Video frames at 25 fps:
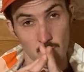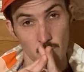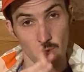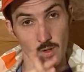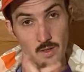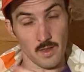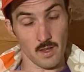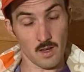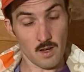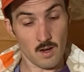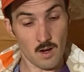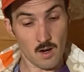
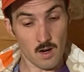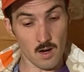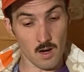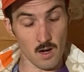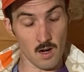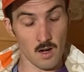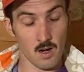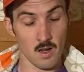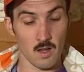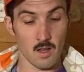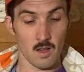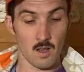what they
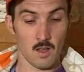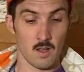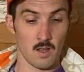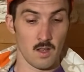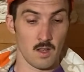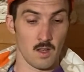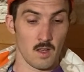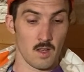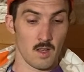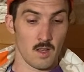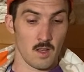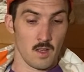are,
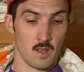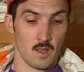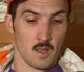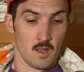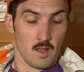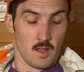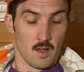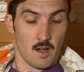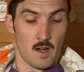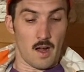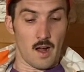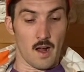
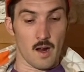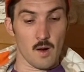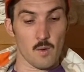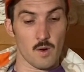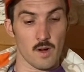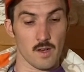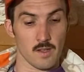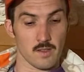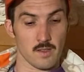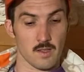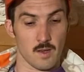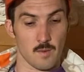I
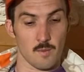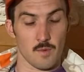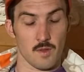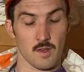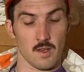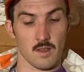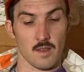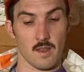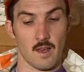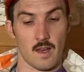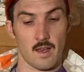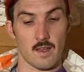want
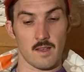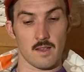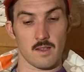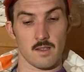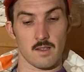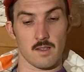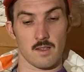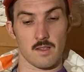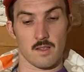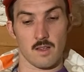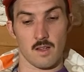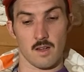something that
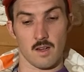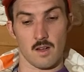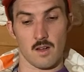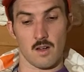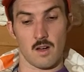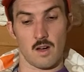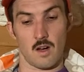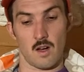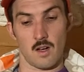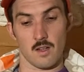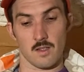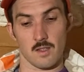is going to
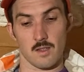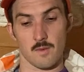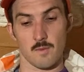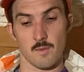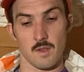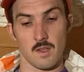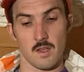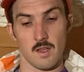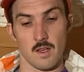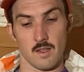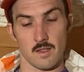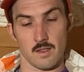cost
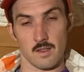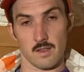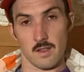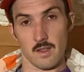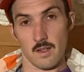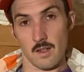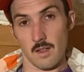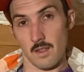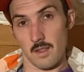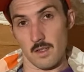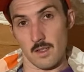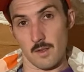me as
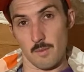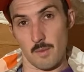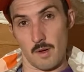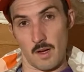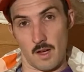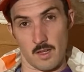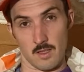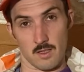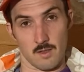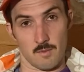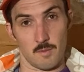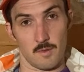little as
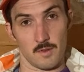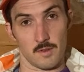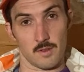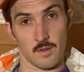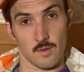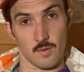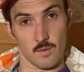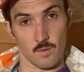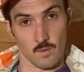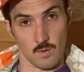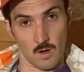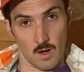possible
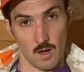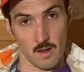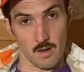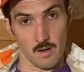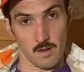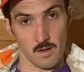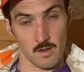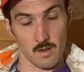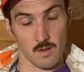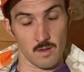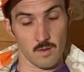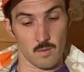to
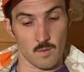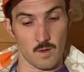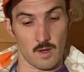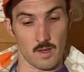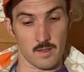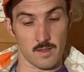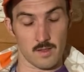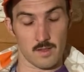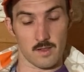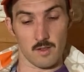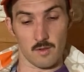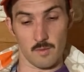run while
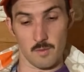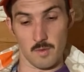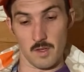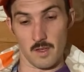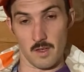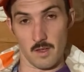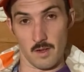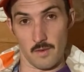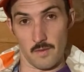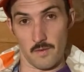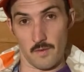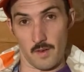still being
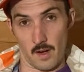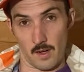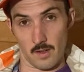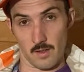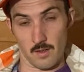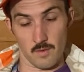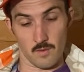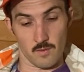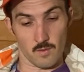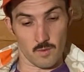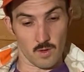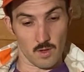an
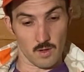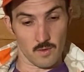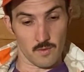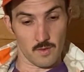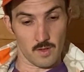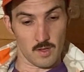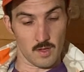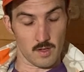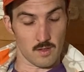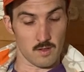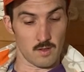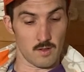effective work
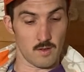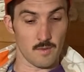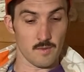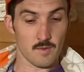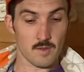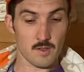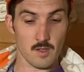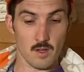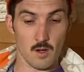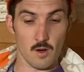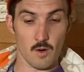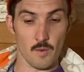vehicle.
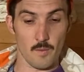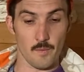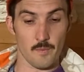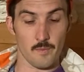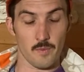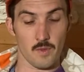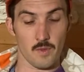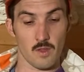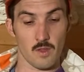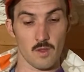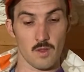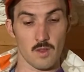So
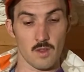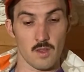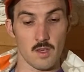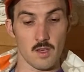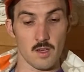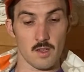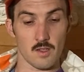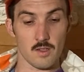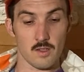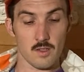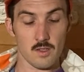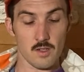the
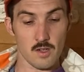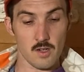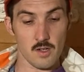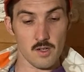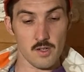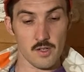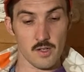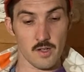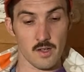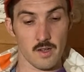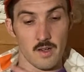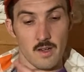
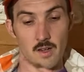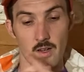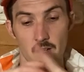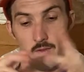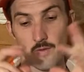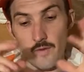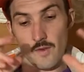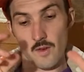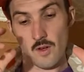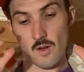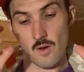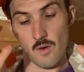Excursion,
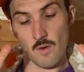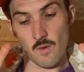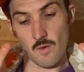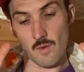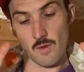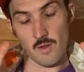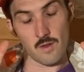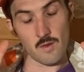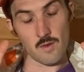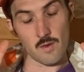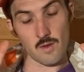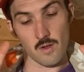if you know,
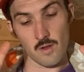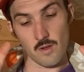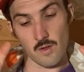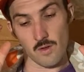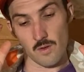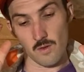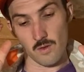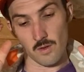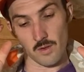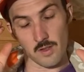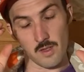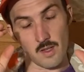you can
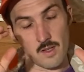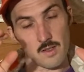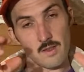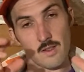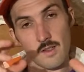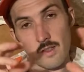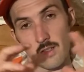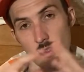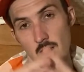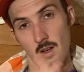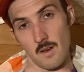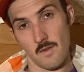Google tons
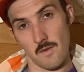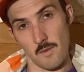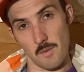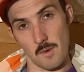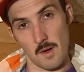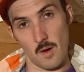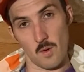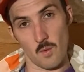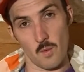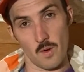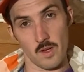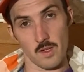of stuff
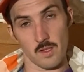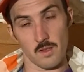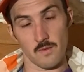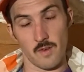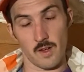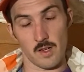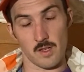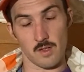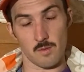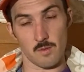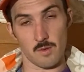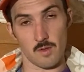about waste
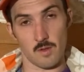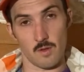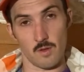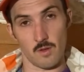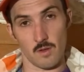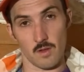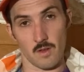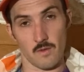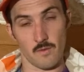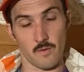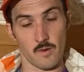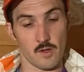vegetable oil
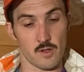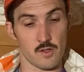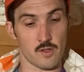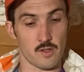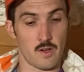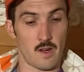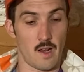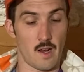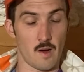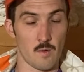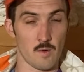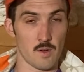conversion.
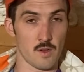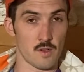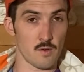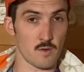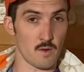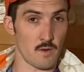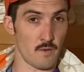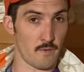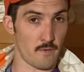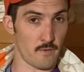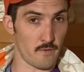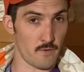I would do
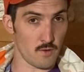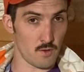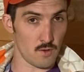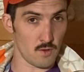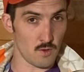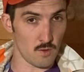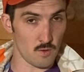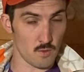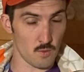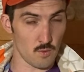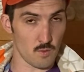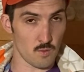a
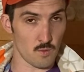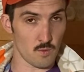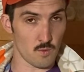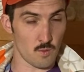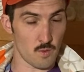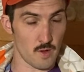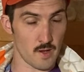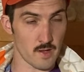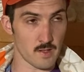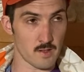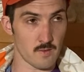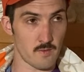full
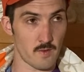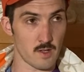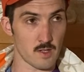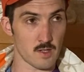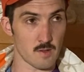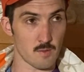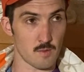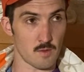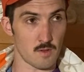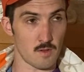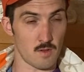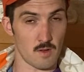waste
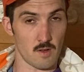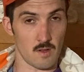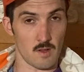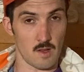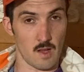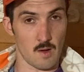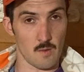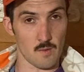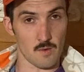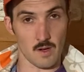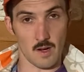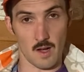vegetable oil.
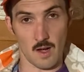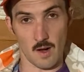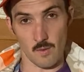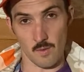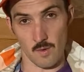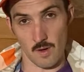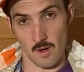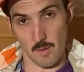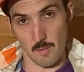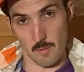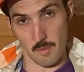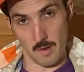I would not
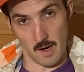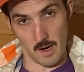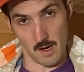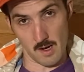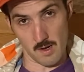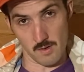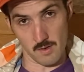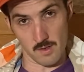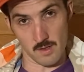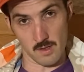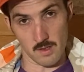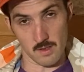run
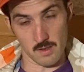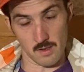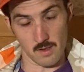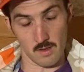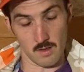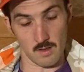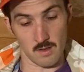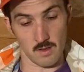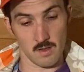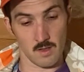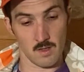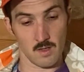
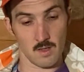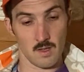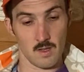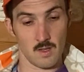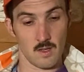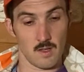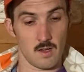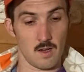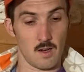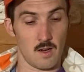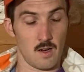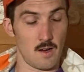biodiesel.
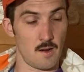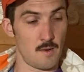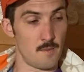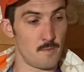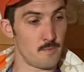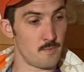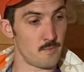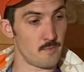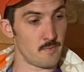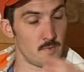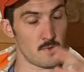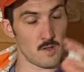
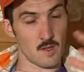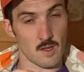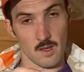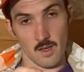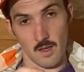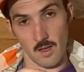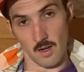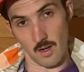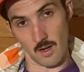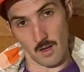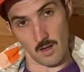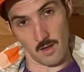You can
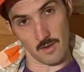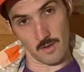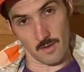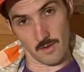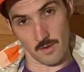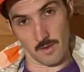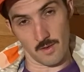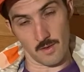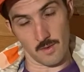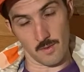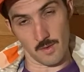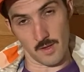get all
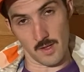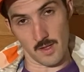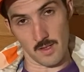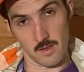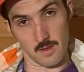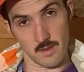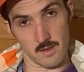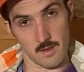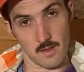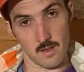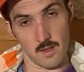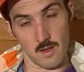the
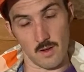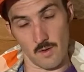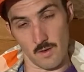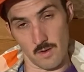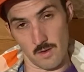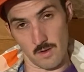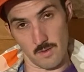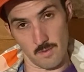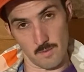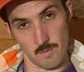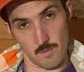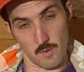reasons and go
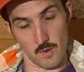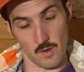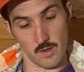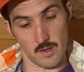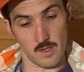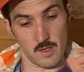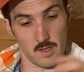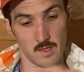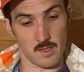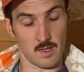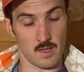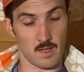into more
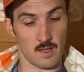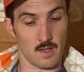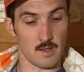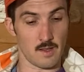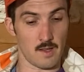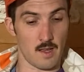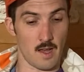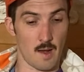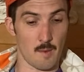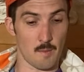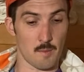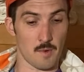detail on
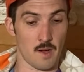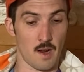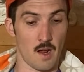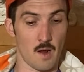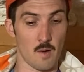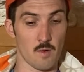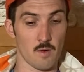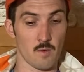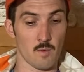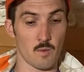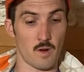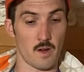that, but I
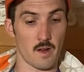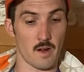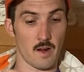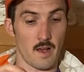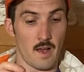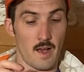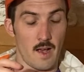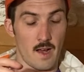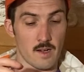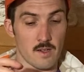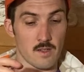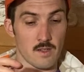would want to
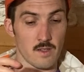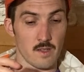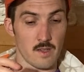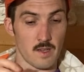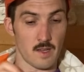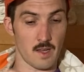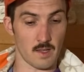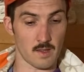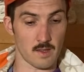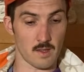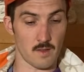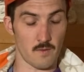actually
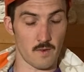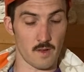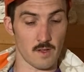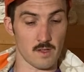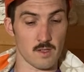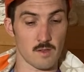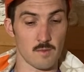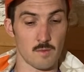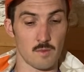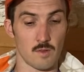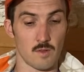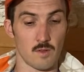get the
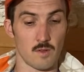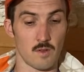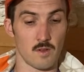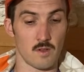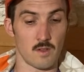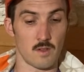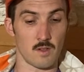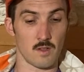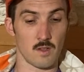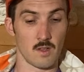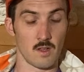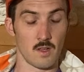vegetable
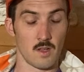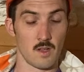oil,